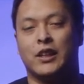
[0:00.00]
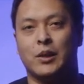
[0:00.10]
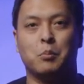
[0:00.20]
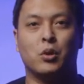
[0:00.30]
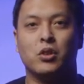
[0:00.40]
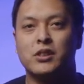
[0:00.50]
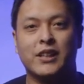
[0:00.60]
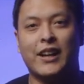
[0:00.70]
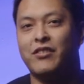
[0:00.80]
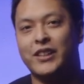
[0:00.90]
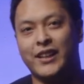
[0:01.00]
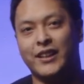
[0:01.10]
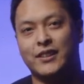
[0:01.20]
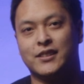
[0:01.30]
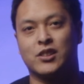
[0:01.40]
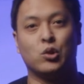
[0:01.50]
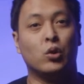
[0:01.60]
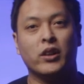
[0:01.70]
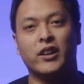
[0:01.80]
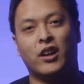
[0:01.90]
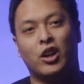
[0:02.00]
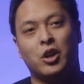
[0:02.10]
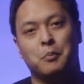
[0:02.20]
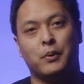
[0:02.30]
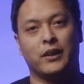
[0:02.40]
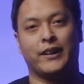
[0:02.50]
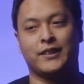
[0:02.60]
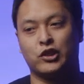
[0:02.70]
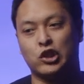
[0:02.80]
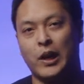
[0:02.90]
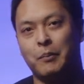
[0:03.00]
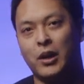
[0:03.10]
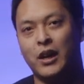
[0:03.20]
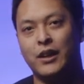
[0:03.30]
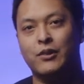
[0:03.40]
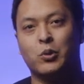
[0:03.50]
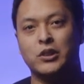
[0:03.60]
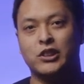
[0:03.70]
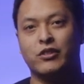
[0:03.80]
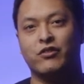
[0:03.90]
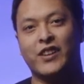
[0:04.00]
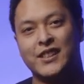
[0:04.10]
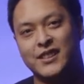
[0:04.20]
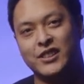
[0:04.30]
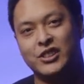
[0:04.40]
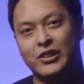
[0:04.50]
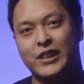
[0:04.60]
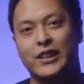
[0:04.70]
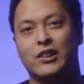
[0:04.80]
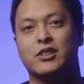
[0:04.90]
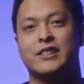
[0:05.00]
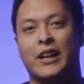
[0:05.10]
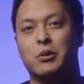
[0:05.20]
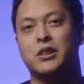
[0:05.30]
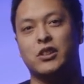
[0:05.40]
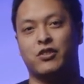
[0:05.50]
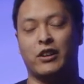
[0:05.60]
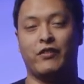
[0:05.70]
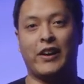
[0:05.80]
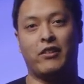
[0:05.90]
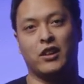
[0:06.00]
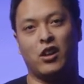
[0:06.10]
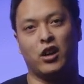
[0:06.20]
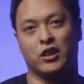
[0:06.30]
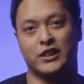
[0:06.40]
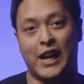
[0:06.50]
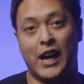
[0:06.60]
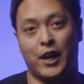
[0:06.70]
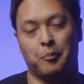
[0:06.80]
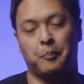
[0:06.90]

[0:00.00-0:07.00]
gimbals and everything is cool and all, but like the tripod, once you invest into it, it'll stay with you for a very long time.